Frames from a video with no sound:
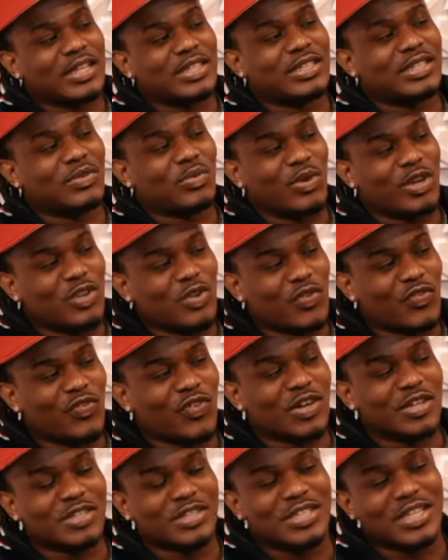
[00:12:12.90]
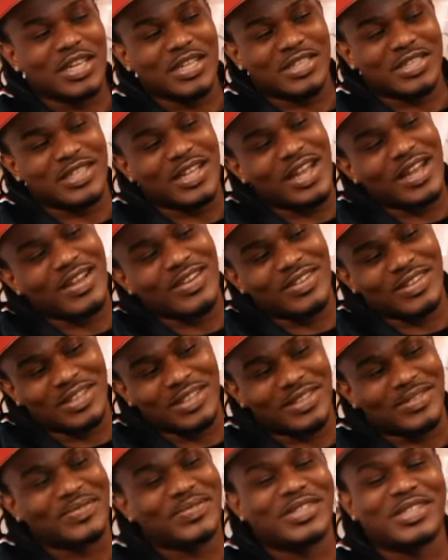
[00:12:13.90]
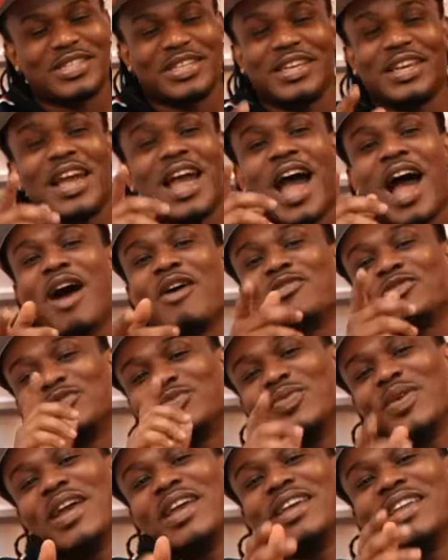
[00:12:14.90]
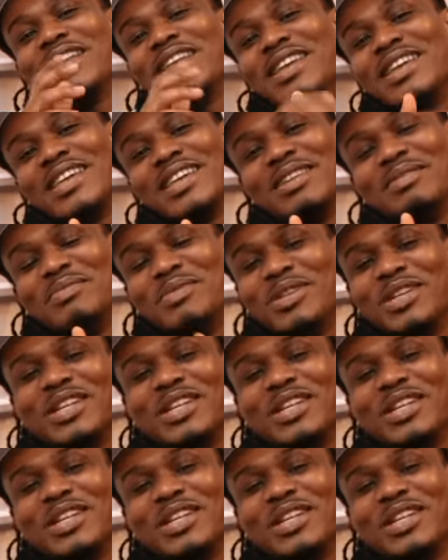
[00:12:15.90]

I actually when you first touched down, look, see, I was yeah. waiting to get